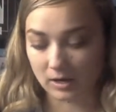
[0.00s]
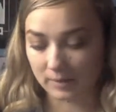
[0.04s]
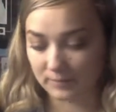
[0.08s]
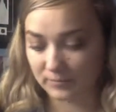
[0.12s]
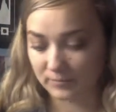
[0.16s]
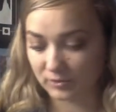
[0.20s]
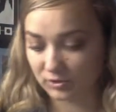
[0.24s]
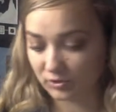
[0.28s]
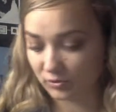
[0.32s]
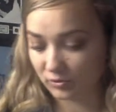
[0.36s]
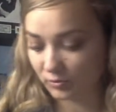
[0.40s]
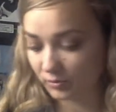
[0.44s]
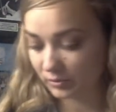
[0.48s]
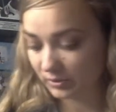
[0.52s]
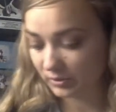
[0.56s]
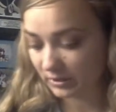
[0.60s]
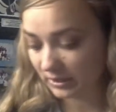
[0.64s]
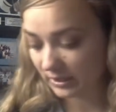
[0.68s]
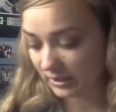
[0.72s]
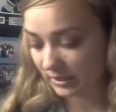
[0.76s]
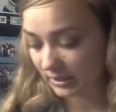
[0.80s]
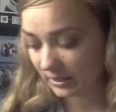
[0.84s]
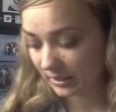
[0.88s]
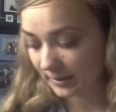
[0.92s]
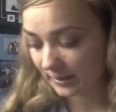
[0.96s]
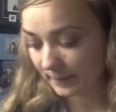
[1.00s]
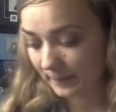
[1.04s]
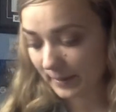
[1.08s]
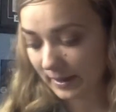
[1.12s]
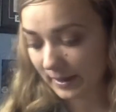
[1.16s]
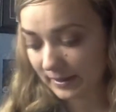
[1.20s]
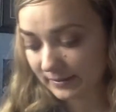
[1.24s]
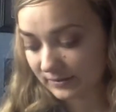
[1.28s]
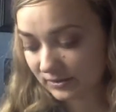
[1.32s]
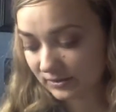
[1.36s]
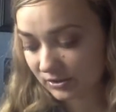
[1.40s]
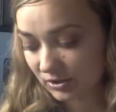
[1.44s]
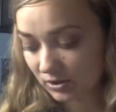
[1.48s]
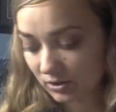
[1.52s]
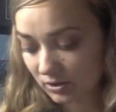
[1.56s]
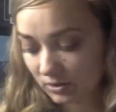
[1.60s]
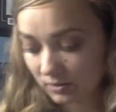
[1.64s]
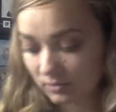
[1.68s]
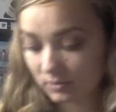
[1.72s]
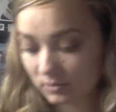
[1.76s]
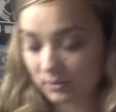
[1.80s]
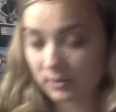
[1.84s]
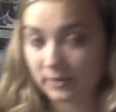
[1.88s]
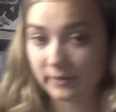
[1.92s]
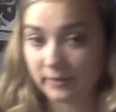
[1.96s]
You will need a pencil.
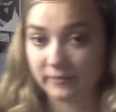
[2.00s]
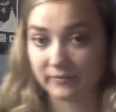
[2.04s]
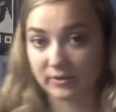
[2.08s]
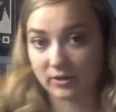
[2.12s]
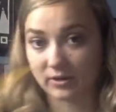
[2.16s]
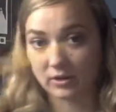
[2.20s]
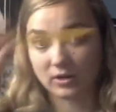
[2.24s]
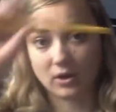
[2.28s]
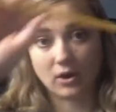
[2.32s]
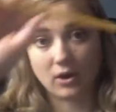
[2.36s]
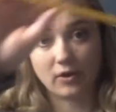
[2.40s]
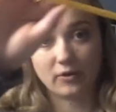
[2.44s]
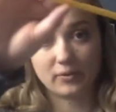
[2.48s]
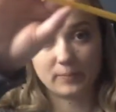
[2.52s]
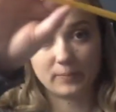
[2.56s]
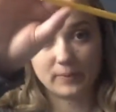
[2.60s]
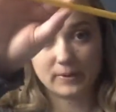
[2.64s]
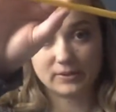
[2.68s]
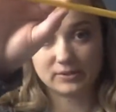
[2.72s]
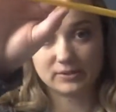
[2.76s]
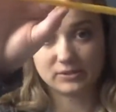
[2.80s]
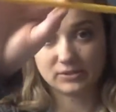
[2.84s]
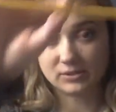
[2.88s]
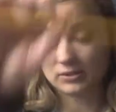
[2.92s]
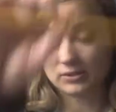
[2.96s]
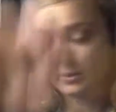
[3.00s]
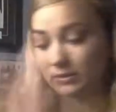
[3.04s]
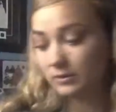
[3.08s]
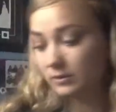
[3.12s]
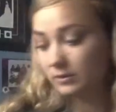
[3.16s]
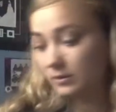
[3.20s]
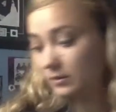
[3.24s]
I've got a color pencil.